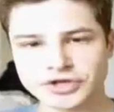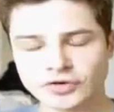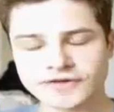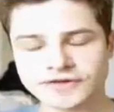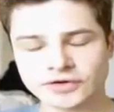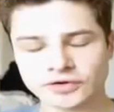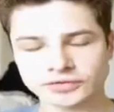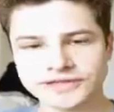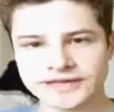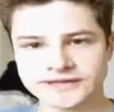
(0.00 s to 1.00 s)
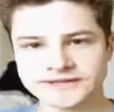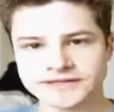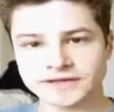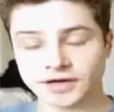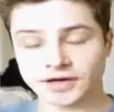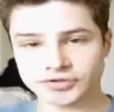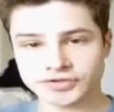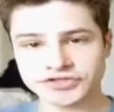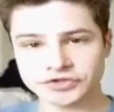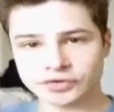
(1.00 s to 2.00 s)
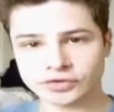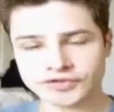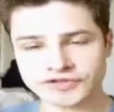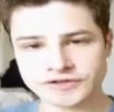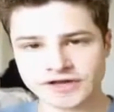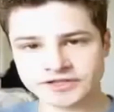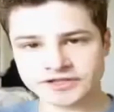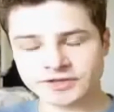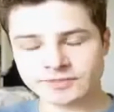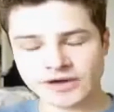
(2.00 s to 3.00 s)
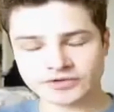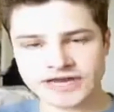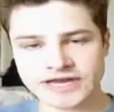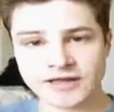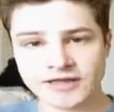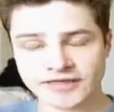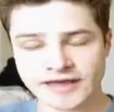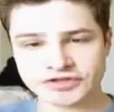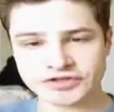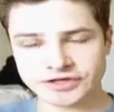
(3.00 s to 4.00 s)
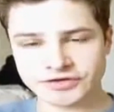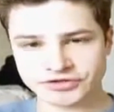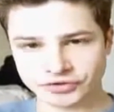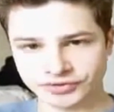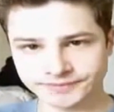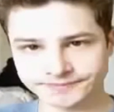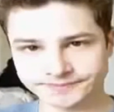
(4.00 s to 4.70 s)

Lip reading: Did you know in the early 1800s the world was thought to be about 10,000 years old?